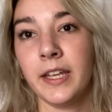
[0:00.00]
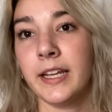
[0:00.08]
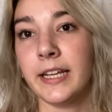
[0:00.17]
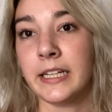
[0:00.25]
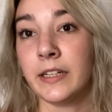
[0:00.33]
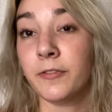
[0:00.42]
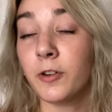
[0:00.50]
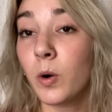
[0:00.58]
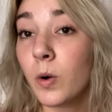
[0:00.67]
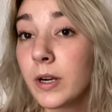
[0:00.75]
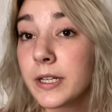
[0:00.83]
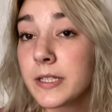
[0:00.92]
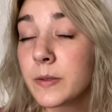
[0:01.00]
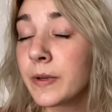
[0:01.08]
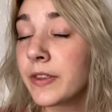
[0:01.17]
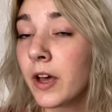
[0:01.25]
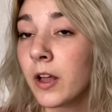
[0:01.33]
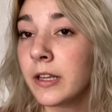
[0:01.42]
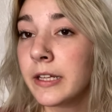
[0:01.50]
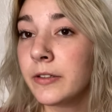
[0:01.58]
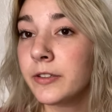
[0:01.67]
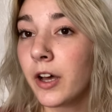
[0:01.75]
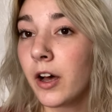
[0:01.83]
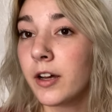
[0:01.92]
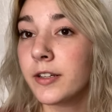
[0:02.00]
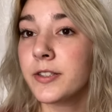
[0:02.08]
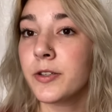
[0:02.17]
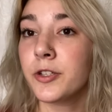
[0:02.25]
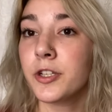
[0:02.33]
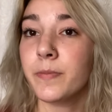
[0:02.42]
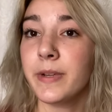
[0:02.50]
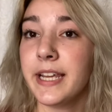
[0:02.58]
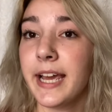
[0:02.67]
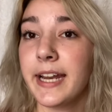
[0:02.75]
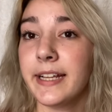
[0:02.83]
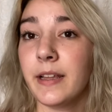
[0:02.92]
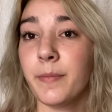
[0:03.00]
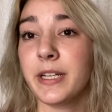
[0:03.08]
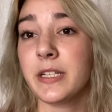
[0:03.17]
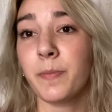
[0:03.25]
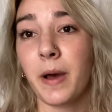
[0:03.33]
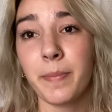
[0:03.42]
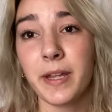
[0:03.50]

And of course, with all little dogs, you should be getting them into puppy